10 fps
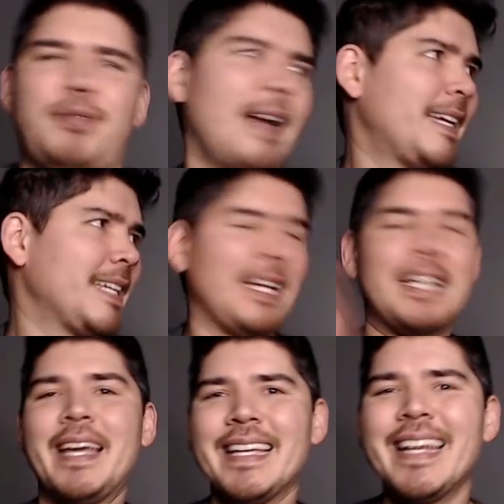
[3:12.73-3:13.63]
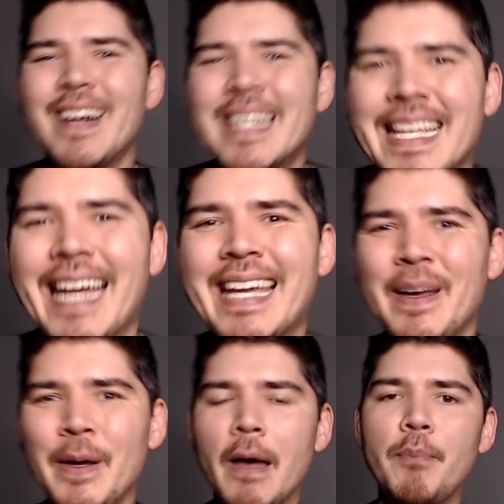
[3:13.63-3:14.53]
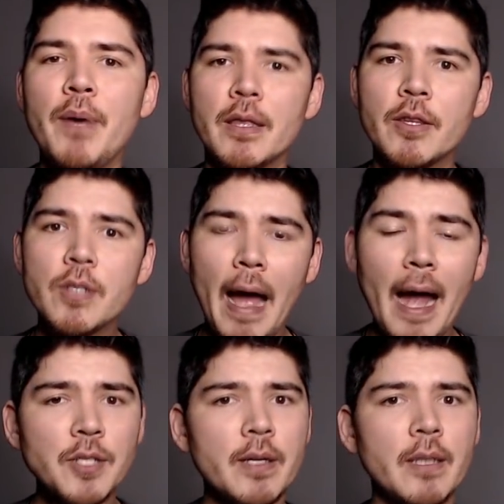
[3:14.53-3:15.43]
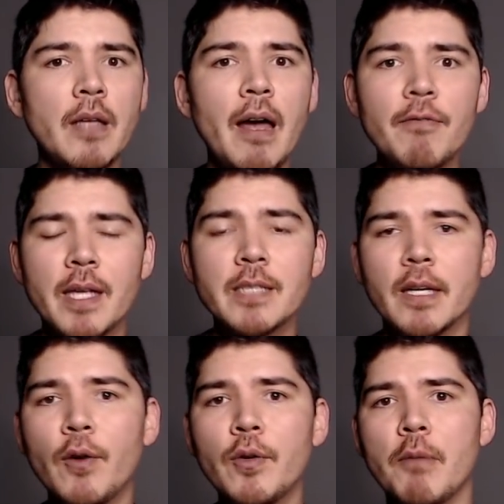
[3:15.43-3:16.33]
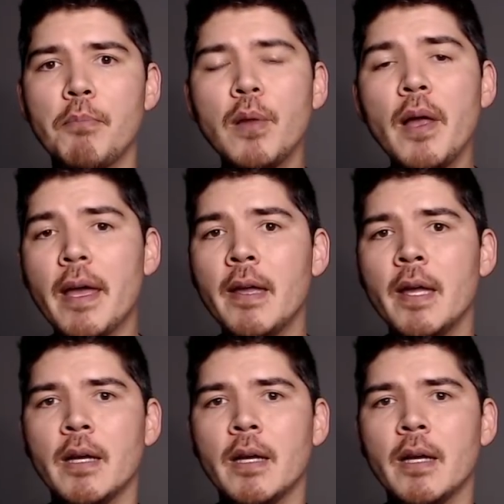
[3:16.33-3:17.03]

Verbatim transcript: I can get a get you know it's like but there's actually a lot of things that go into play